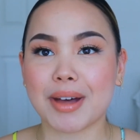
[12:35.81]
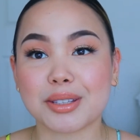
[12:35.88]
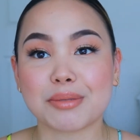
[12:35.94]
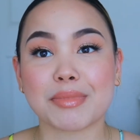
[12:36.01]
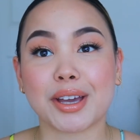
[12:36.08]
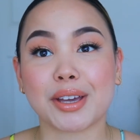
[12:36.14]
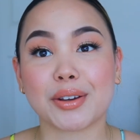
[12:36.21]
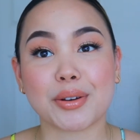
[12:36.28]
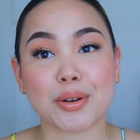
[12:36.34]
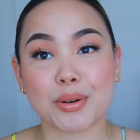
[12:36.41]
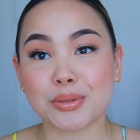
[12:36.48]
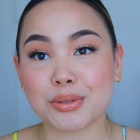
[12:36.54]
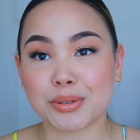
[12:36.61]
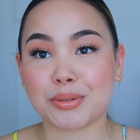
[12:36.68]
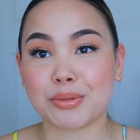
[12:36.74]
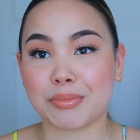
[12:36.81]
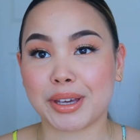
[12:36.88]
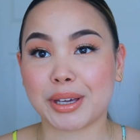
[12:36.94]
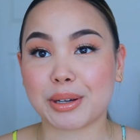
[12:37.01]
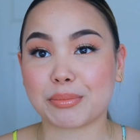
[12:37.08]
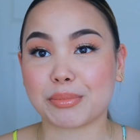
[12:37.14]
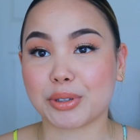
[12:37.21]
This is my go-to
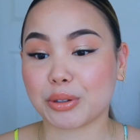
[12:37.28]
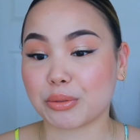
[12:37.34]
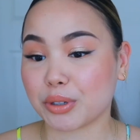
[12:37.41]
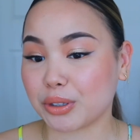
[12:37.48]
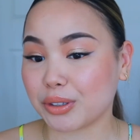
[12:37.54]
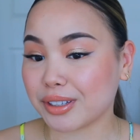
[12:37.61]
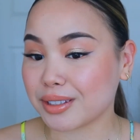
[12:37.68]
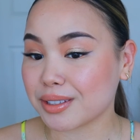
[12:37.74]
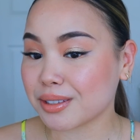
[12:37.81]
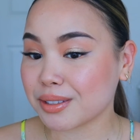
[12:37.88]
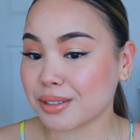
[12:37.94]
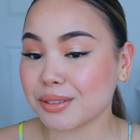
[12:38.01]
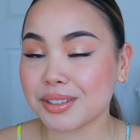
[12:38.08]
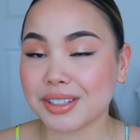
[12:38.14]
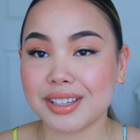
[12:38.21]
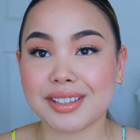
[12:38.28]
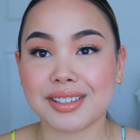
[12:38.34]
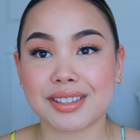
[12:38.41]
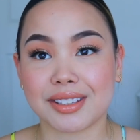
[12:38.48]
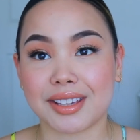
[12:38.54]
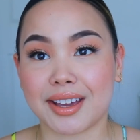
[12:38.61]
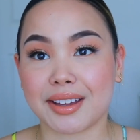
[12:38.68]
makeup look where you can still see
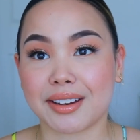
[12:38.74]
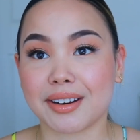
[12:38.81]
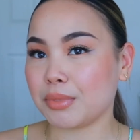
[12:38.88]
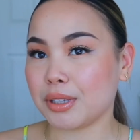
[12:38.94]
skin